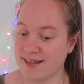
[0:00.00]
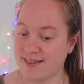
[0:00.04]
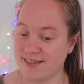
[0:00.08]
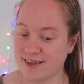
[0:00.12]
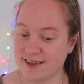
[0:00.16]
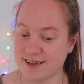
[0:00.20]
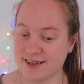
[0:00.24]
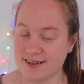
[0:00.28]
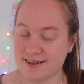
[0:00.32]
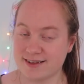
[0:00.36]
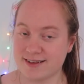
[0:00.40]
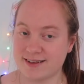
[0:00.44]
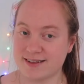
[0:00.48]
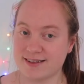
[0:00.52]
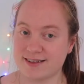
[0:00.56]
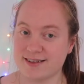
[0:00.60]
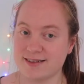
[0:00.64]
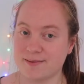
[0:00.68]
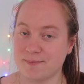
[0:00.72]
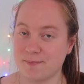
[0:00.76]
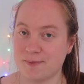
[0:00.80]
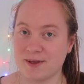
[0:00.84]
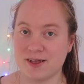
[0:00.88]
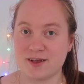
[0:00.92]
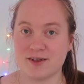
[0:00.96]
I think
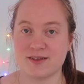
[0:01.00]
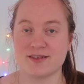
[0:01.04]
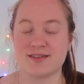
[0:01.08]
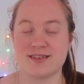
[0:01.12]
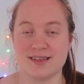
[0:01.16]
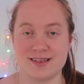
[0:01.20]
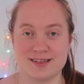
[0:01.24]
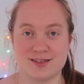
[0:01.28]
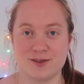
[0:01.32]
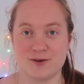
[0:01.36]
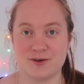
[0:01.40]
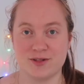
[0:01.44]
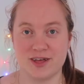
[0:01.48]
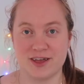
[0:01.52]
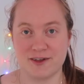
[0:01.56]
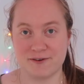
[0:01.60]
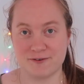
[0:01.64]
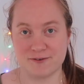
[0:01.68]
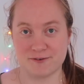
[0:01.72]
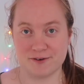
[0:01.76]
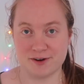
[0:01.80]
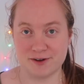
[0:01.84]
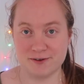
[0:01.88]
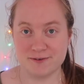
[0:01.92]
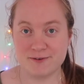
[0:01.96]
because it's the like
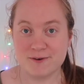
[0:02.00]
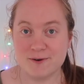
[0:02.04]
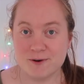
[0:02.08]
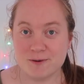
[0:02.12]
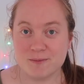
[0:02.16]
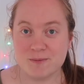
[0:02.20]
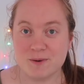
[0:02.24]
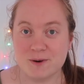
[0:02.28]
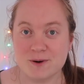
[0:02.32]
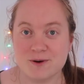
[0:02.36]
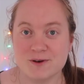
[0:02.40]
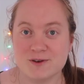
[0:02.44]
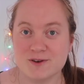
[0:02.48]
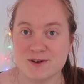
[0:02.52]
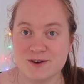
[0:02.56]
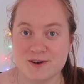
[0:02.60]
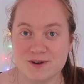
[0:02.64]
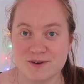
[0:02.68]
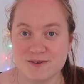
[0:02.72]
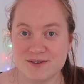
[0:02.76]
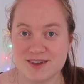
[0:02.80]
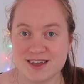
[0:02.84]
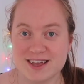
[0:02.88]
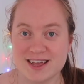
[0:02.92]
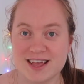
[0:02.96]
free fall portion
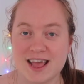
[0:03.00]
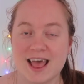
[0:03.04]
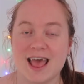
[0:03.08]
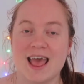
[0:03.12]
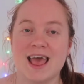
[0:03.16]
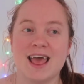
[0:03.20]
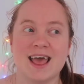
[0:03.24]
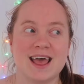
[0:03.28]
of it